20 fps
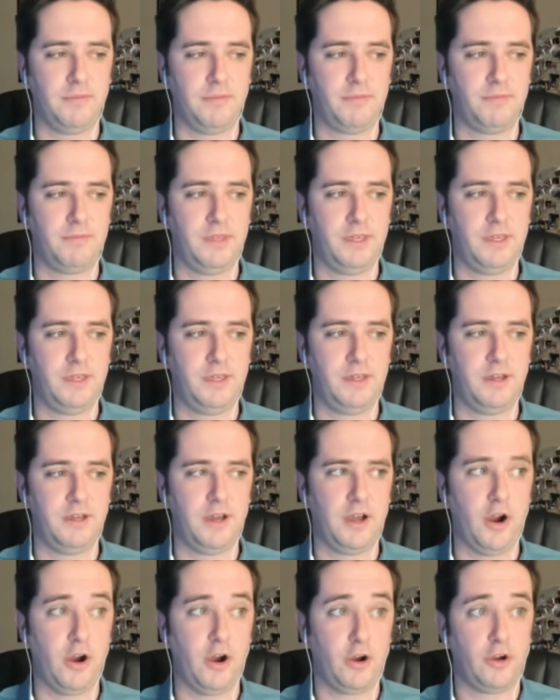the
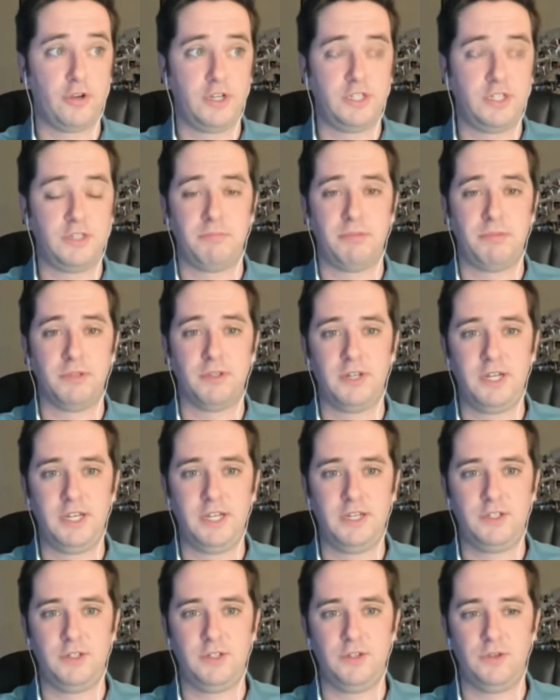our increased
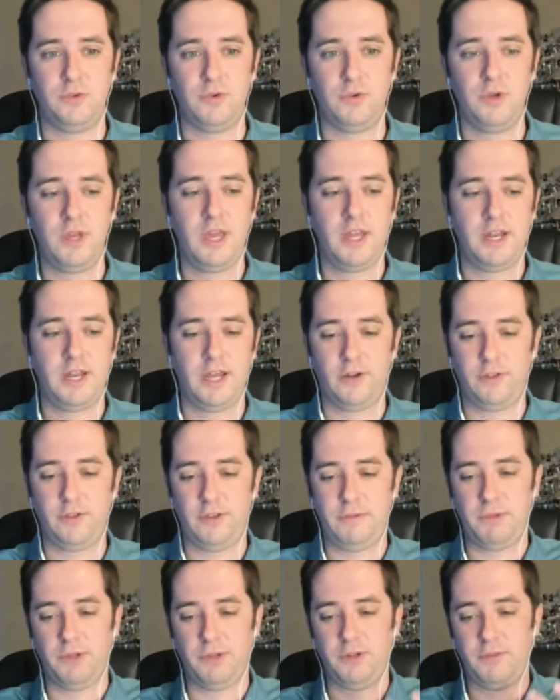ability to not
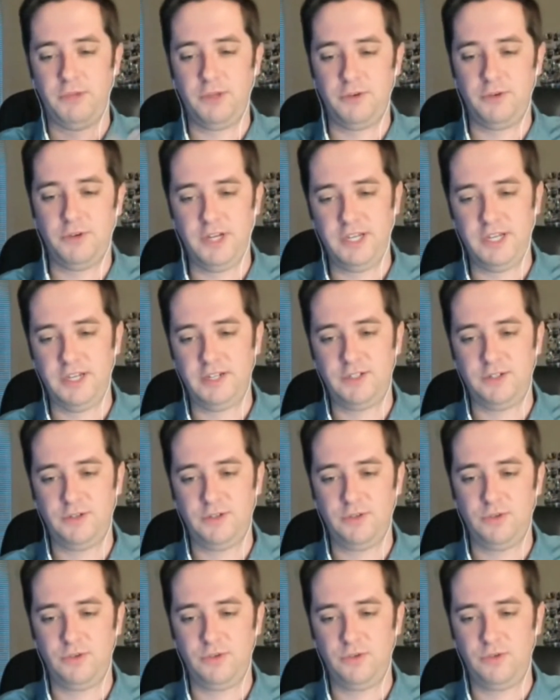only build immunity
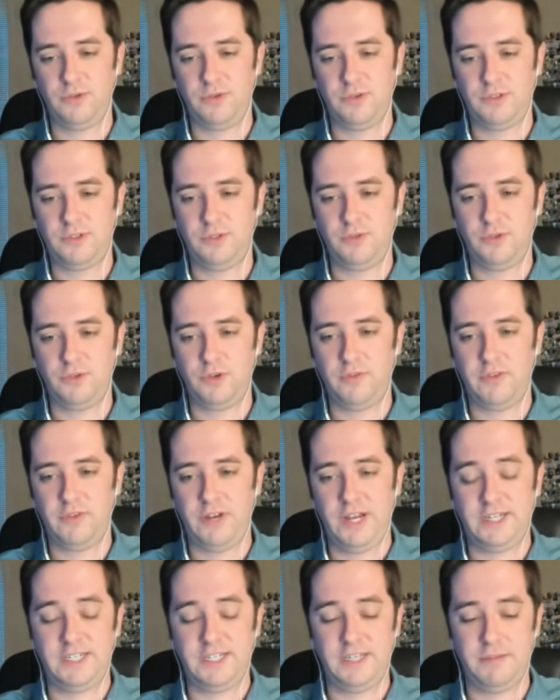to
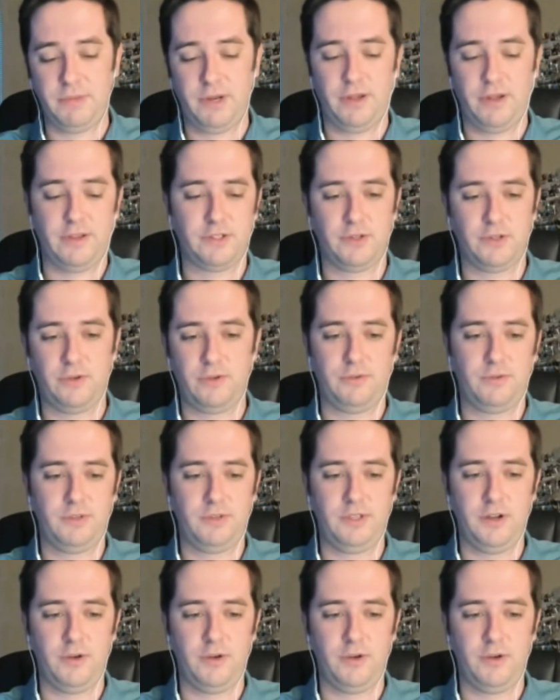COVID-19, but also